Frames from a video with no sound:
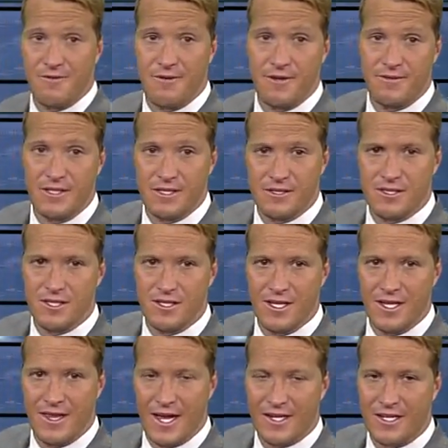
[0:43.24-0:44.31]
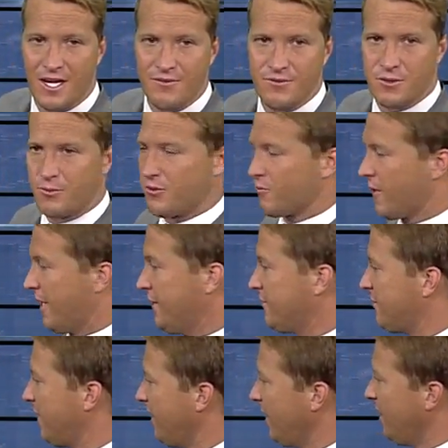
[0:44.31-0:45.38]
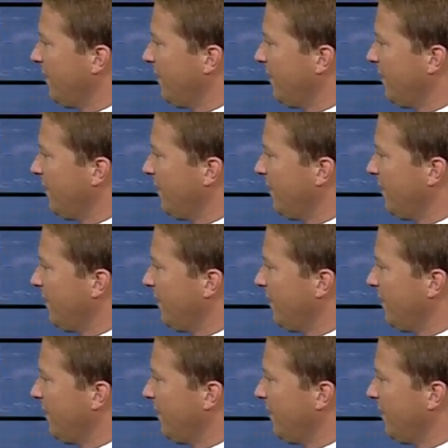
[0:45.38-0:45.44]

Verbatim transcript: in the 50s, in that comfortable range.